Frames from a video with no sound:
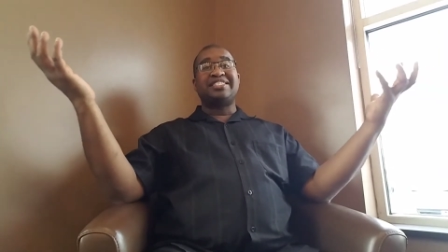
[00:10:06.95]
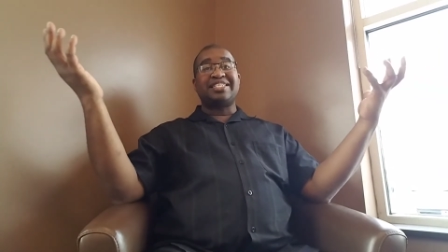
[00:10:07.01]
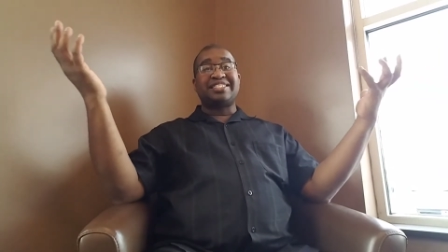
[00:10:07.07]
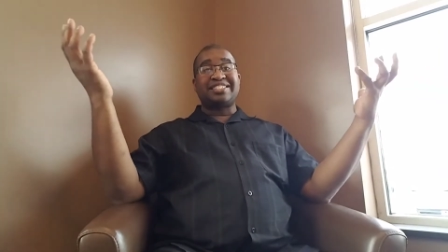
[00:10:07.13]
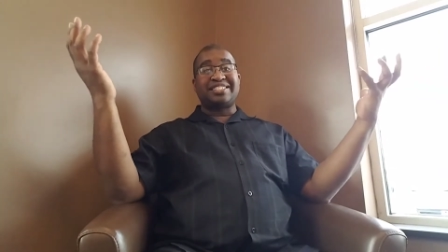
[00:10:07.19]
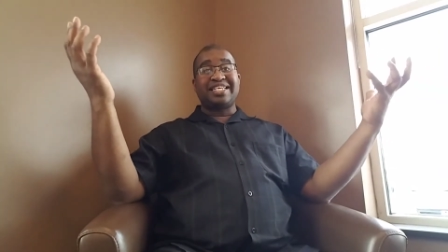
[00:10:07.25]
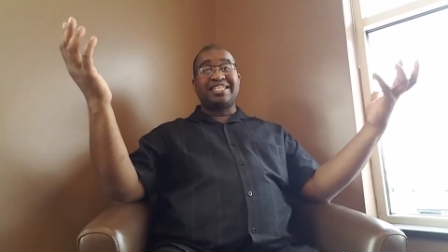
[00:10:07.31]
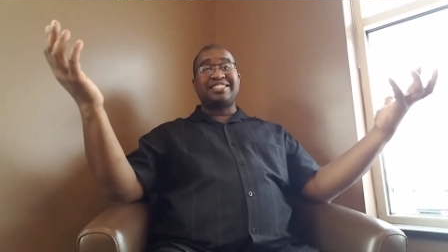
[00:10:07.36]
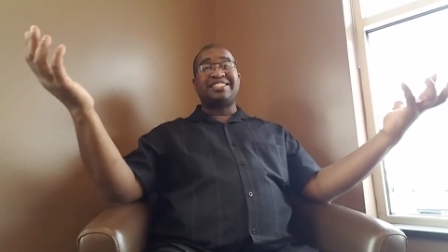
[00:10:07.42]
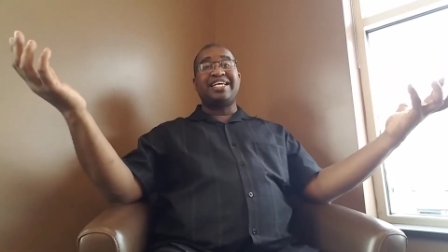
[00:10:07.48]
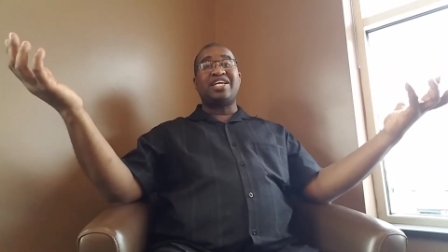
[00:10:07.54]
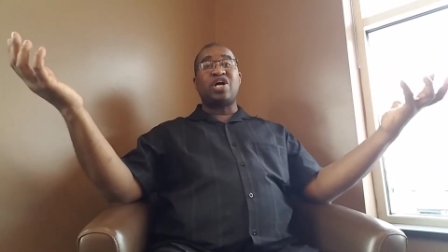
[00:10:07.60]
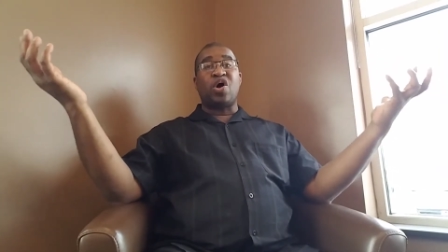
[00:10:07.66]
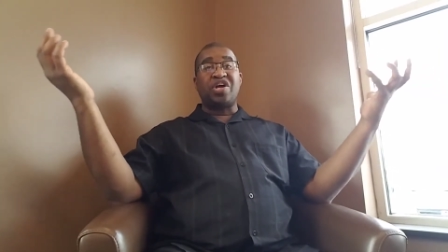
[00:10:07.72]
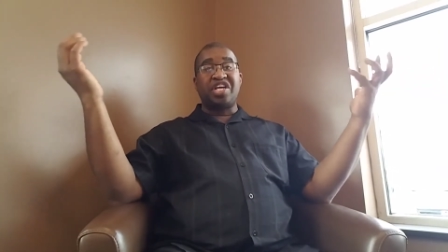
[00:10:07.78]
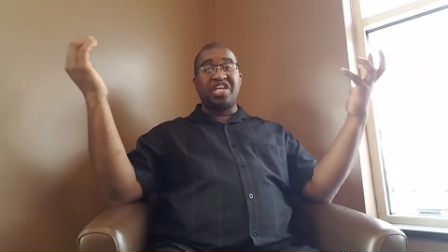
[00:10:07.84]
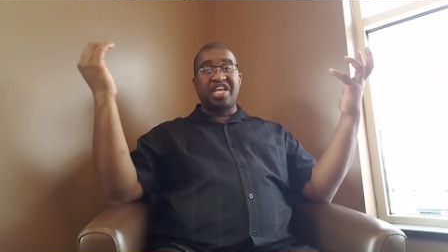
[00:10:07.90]
assisting
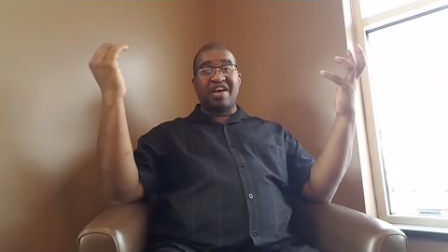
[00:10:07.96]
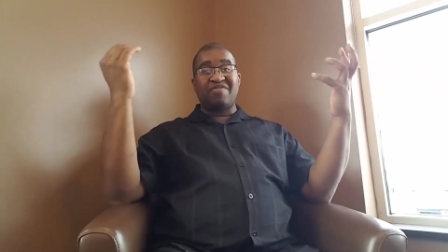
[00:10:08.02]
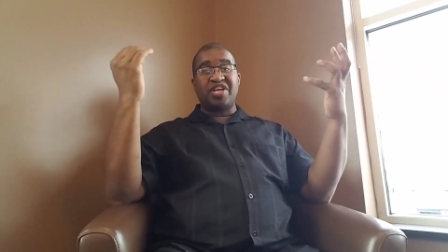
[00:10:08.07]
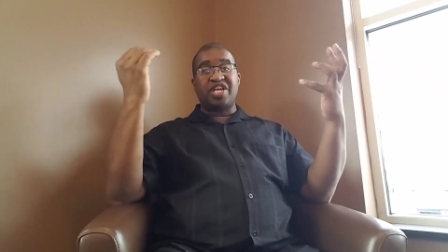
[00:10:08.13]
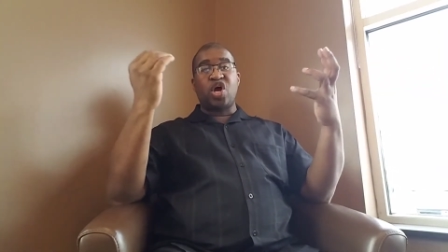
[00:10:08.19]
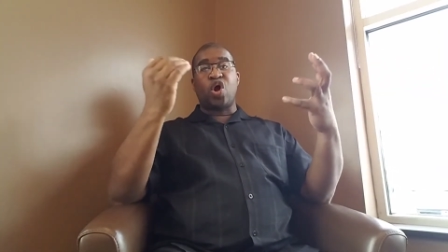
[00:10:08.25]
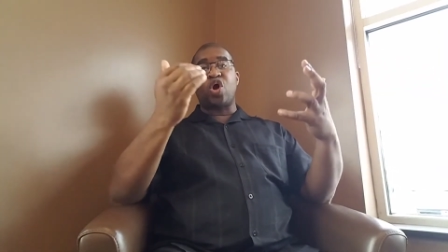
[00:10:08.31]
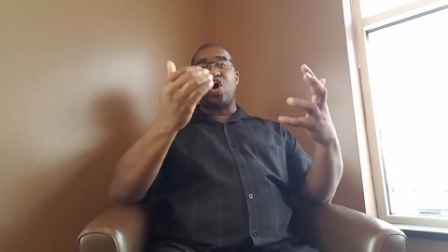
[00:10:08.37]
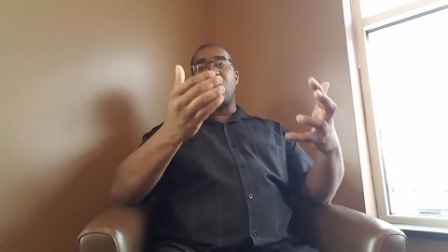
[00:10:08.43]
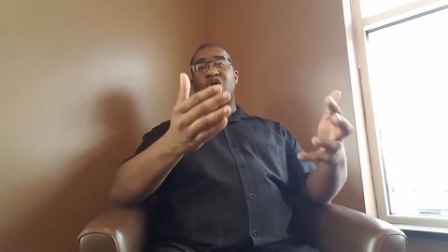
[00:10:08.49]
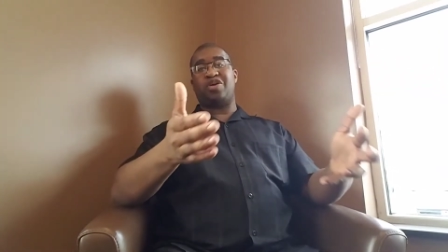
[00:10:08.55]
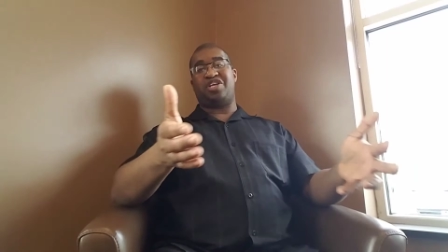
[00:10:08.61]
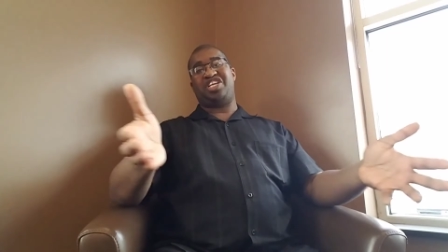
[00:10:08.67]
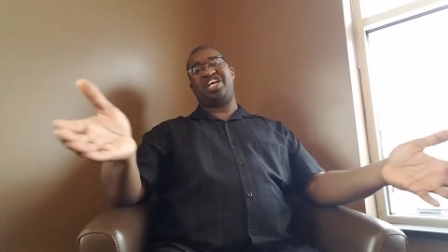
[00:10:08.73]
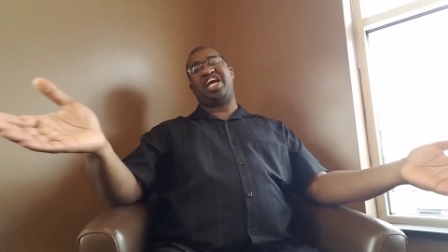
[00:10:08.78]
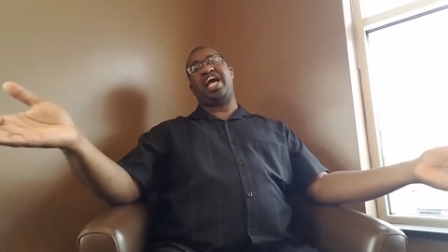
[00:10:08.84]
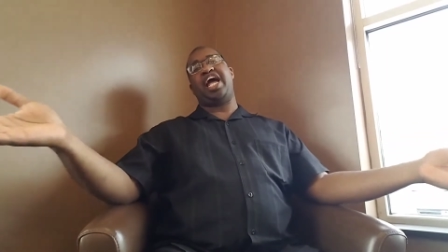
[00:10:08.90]
on giving her,
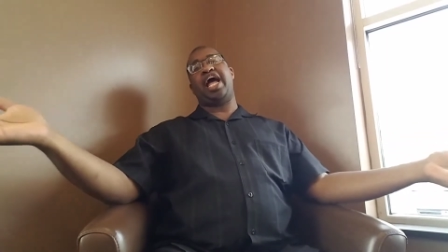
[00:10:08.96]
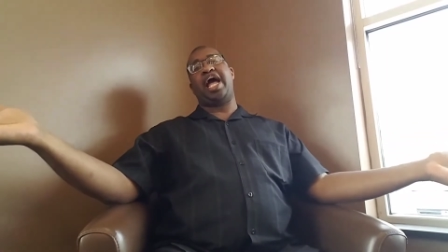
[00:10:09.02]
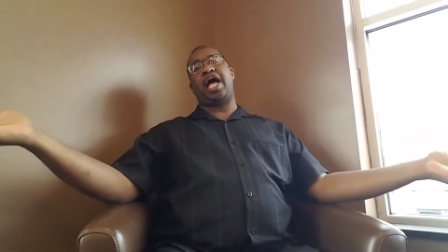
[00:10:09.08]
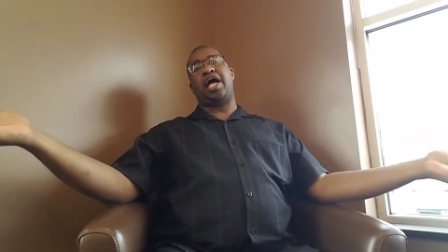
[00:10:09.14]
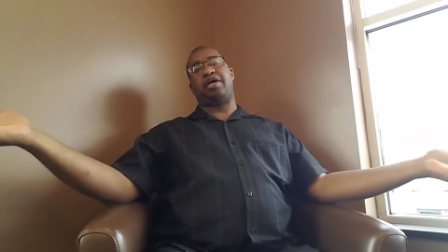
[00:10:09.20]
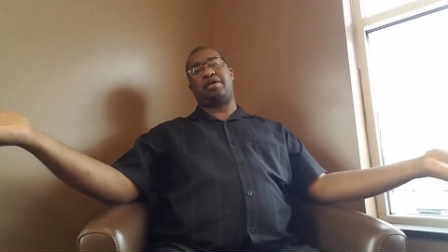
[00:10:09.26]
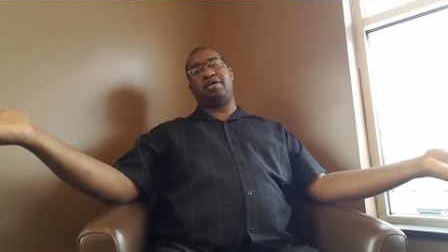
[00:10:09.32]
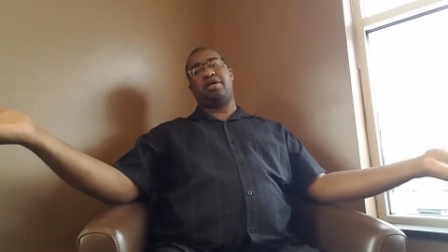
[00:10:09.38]
yeah,